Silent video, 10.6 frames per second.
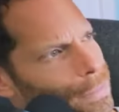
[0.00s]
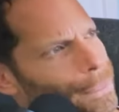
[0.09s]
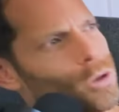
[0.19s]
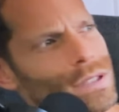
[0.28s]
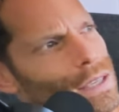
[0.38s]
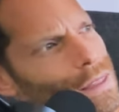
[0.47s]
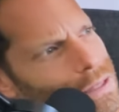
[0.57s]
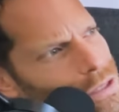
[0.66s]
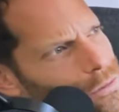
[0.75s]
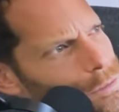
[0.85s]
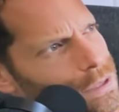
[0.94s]
Do you see that
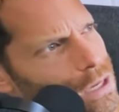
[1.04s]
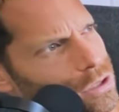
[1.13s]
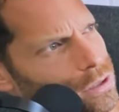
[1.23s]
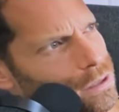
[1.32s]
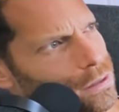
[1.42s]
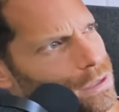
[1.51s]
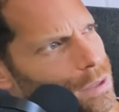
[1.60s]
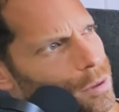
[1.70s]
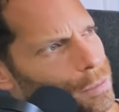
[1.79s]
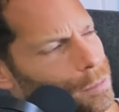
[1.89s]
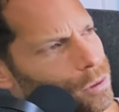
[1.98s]
self-obsession in some of the
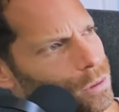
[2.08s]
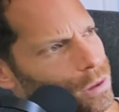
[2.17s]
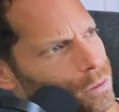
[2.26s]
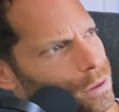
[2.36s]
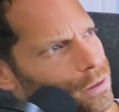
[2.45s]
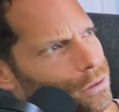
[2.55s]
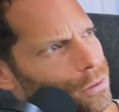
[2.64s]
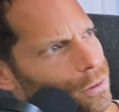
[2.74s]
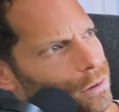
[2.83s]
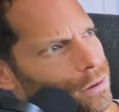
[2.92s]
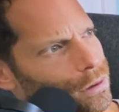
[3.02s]
people you work with
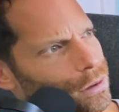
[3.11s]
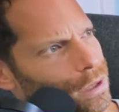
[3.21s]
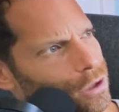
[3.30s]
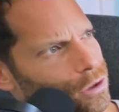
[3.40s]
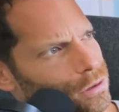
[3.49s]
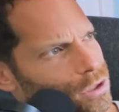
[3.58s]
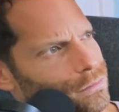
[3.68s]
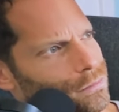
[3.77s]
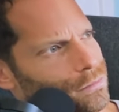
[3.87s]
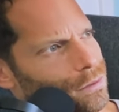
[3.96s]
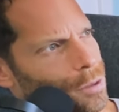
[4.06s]
or in your just
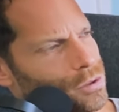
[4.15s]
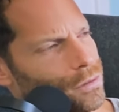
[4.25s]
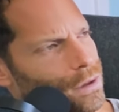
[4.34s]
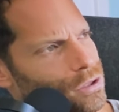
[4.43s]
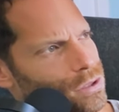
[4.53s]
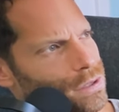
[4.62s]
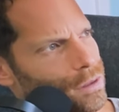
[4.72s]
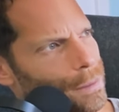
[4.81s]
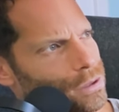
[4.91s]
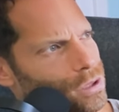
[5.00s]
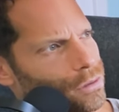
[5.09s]
observations of the
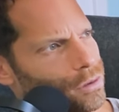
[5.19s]
mental health